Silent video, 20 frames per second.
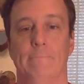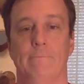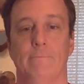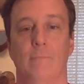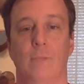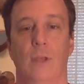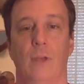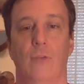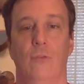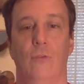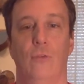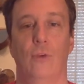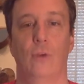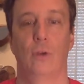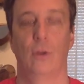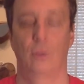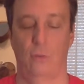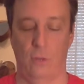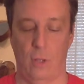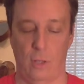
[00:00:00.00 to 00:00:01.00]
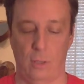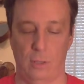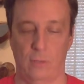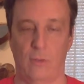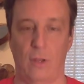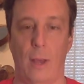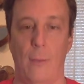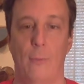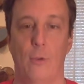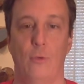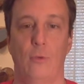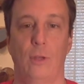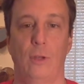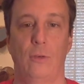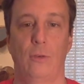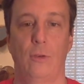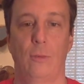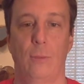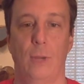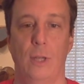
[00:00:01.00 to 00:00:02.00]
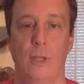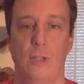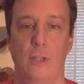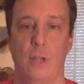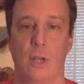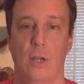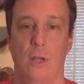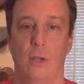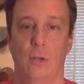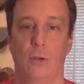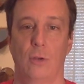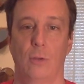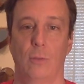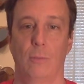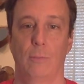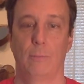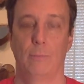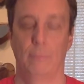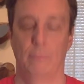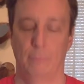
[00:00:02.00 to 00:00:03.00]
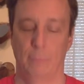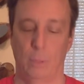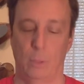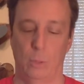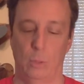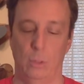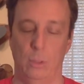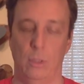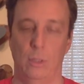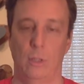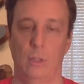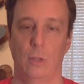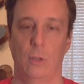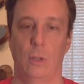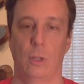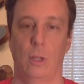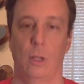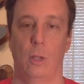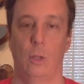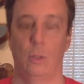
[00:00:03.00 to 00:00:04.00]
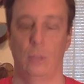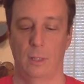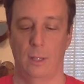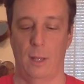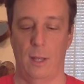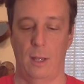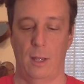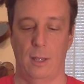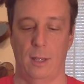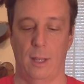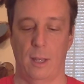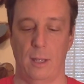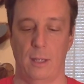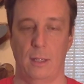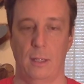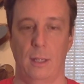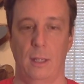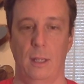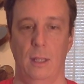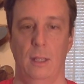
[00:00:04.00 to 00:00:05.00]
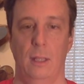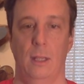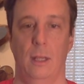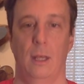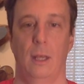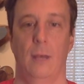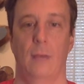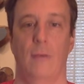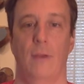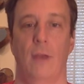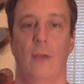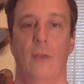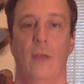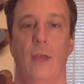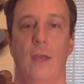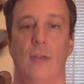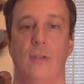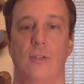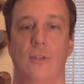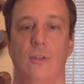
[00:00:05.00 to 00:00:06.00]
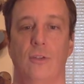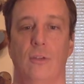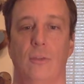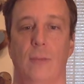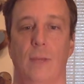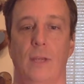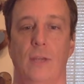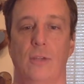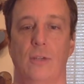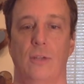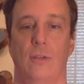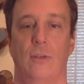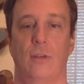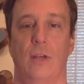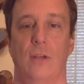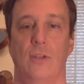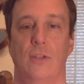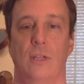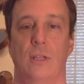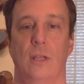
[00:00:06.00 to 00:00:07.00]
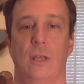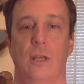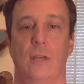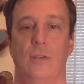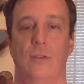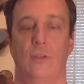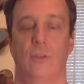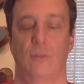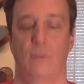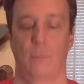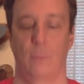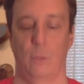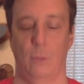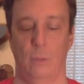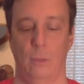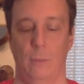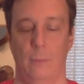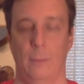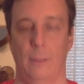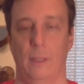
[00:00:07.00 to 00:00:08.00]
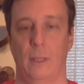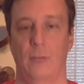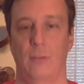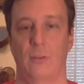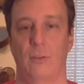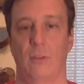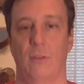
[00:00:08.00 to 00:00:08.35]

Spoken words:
If your salt is not moving too much on your bowl, you can hold it down like I did around the edges. So make sure it's touching the edges of your bowl because it's the